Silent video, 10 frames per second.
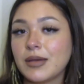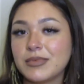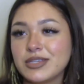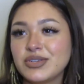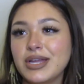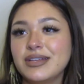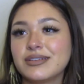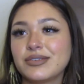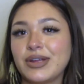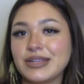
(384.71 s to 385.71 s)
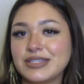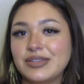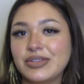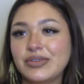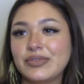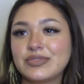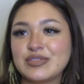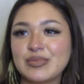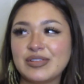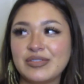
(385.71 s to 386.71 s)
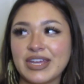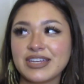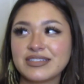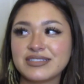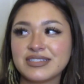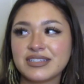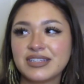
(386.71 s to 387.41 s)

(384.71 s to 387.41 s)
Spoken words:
I'm gonna try crazy glue, super glue next.